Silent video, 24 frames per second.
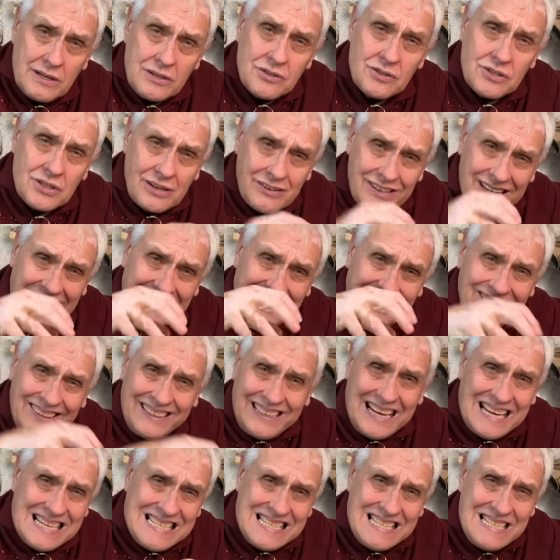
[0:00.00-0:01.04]
so they could
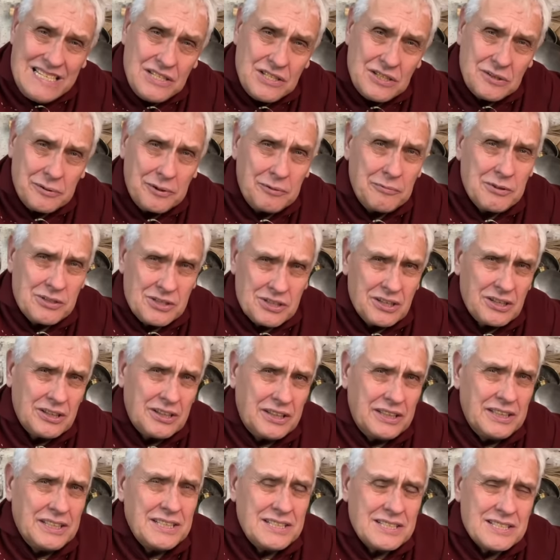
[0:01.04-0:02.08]
get into it, which I
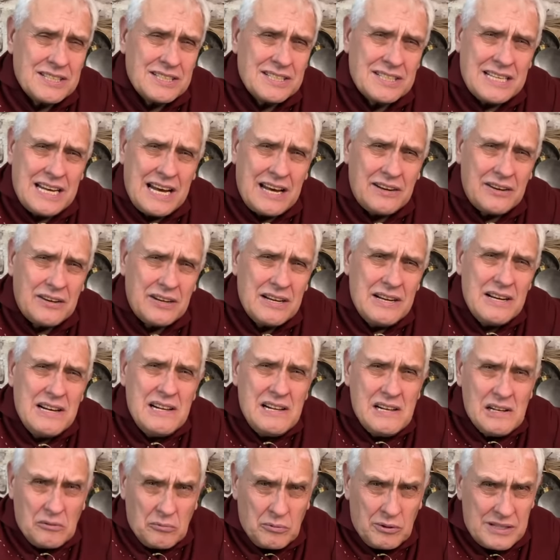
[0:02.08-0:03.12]
can understand.
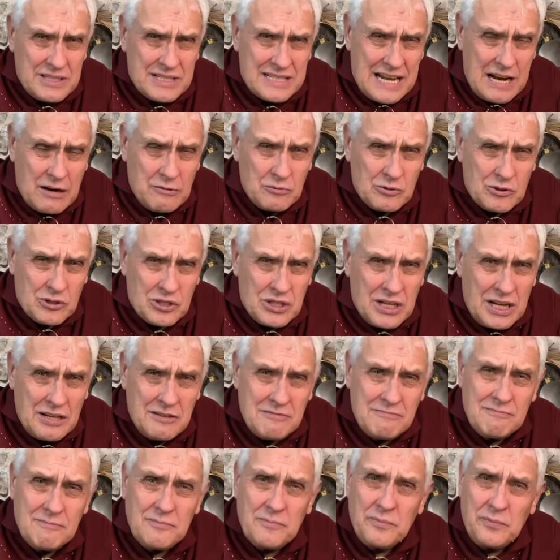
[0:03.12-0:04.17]
Once that was
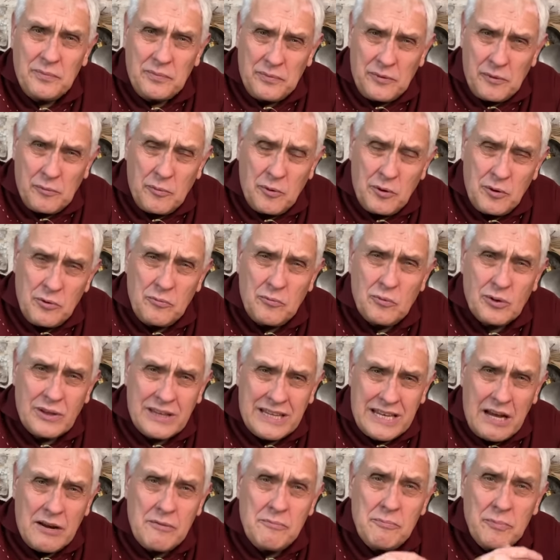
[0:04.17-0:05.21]
done, the wound would
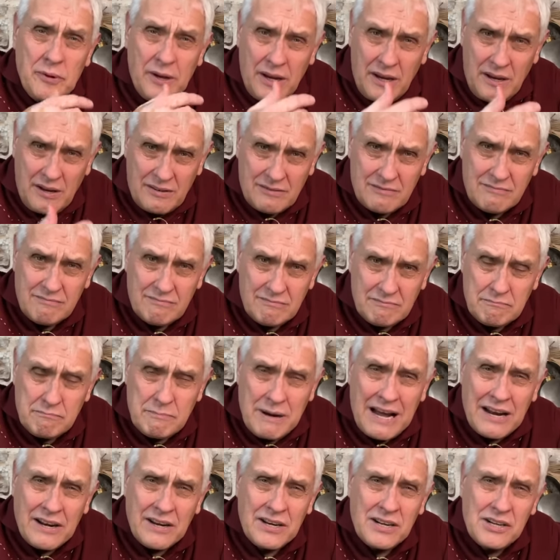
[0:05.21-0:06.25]
then be
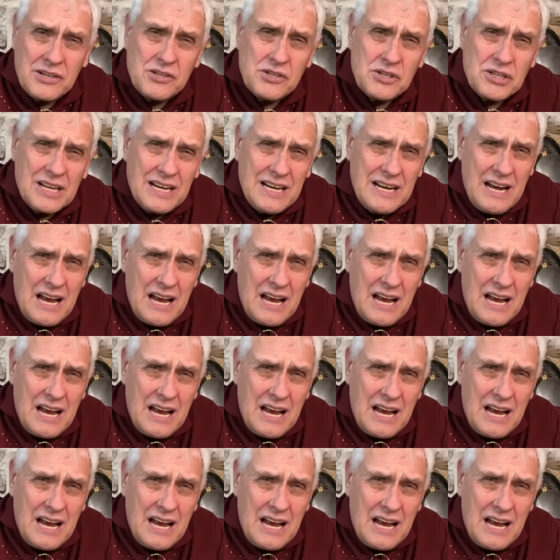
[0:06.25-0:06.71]
bandaged